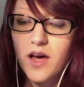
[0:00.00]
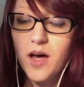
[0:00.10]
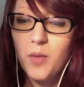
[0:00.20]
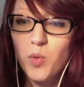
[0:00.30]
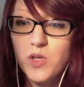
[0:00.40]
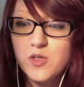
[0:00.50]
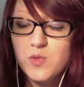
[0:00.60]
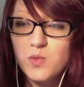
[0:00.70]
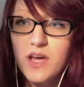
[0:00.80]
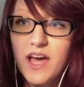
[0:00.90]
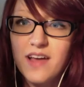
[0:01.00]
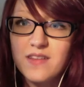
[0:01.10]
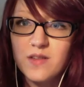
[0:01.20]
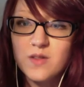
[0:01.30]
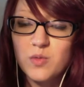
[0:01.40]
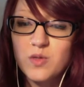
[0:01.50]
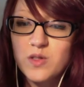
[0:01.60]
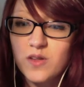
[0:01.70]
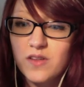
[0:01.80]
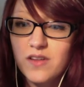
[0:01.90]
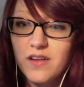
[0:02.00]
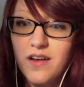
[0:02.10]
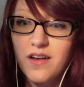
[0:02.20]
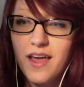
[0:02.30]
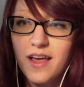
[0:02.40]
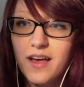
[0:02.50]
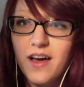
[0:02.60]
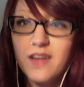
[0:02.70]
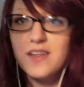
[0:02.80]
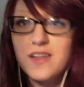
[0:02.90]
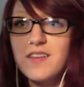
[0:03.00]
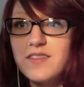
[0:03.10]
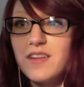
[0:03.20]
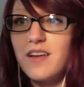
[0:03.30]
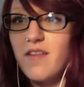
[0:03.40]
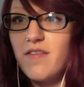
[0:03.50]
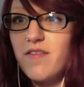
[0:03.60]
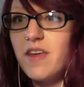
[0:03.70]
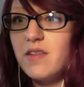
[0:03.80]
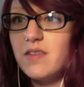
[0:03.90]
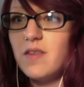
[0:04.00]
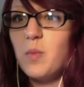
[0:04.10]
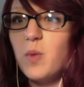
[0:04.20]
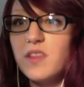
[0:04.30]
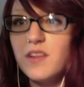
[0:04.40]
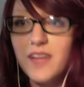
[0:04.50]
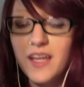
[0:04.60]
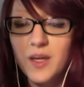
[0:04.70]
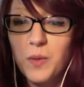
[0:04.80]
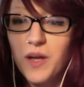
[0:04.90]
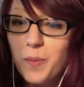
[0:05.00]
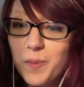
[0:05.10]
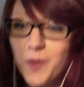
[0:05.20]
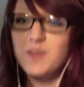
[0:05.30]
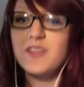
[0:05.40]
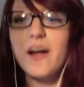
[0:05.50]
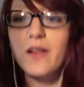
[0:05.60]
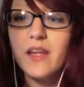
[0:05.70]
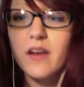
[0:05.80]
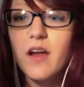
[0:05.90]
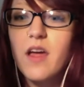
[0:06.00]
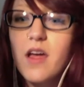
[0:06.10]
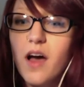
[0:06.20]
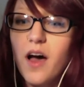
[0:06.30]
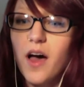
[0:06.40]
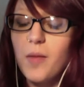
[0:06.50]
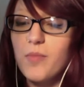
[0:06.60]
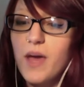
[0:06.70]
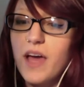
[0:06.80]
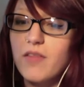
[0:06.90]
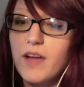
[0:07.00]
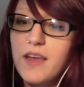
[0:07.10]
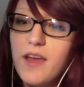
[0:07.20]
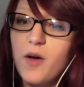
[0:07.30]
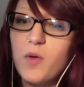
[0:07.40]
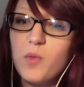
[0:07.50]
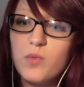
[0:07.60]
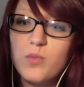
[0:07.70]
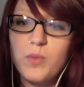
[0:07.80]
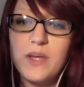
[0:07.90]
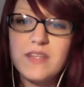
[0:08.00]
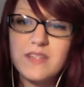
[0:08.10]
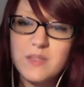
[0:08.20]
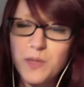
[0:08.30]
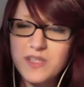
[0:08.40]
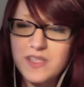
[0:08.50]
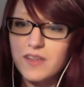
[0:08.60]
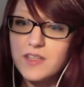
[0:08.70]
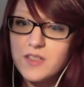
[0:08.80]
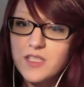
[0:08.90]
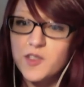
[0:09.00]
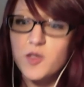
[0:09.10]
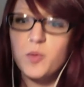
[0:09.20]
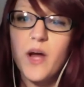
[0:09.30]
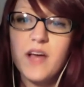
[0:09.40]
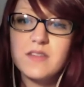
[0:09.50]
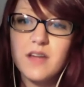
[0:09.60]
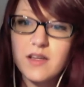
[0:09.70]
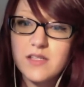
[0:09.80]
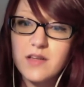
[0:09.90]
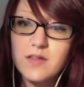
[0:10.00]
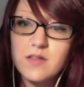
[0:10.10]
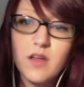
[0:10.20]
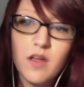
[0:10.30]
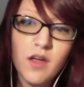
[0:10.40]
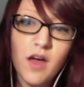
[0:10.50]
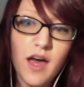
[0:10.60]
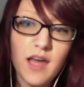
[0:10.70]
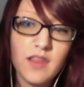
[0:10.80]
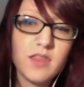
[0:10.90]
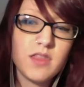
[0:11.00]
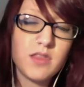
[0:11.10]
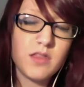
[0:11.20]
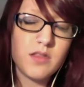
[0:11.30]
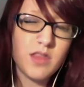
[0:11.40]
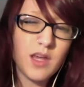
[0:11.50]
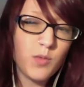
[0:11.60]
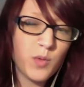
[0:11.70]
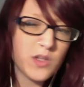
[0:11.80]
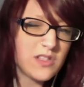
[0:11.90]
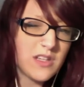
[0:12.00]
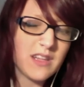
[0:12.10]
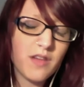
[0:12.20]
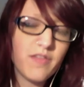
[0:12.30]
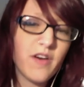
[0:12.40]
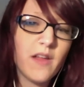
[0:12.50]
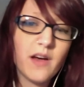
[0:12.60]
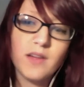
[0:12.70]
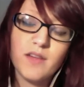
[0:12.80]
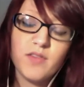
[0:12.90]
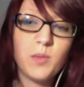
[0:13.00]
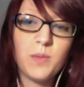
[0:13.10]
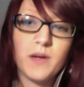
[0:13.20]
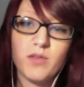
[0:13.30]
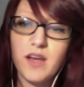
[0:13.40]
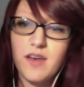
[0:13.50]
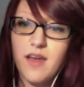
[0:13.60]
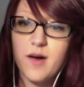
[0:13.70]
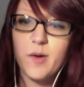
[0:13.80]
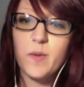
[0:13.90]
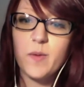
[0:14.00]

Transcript: which has also resulted in a contest, and I failed to bring the link, but I'll post it out later. And right now, it's basically a tiered prize contest. I think we're still at the Fallout level, but right now